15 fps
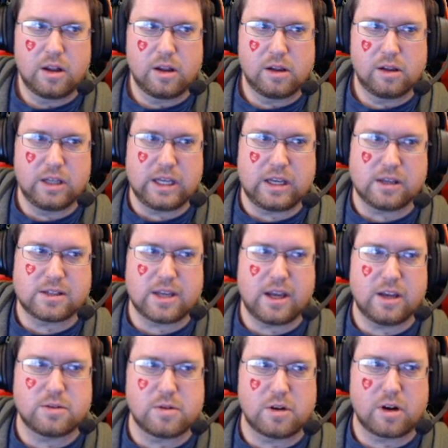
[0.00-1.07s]
Leaky
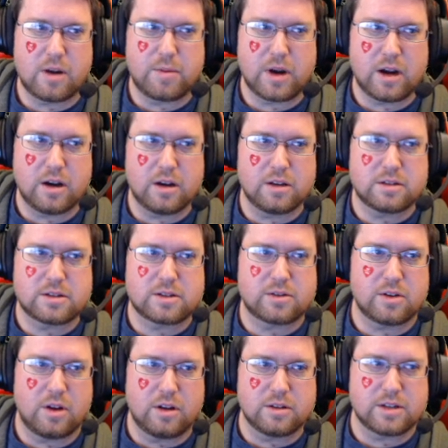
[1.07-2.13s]
sage. When your grandparents'
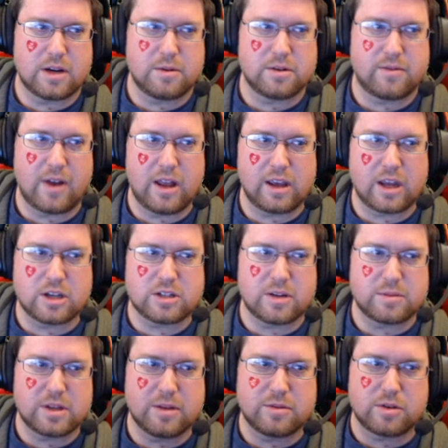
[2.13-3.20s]
Alzheimer's finally catches up
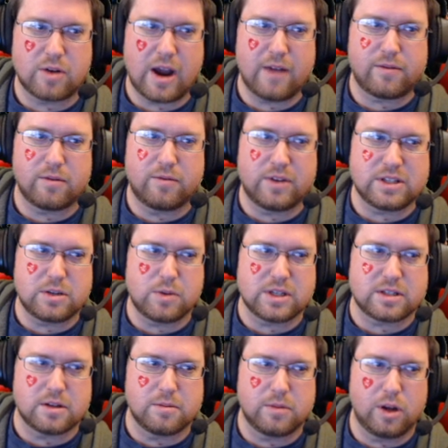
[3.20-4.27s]
to them, derived from fizzy wisdom.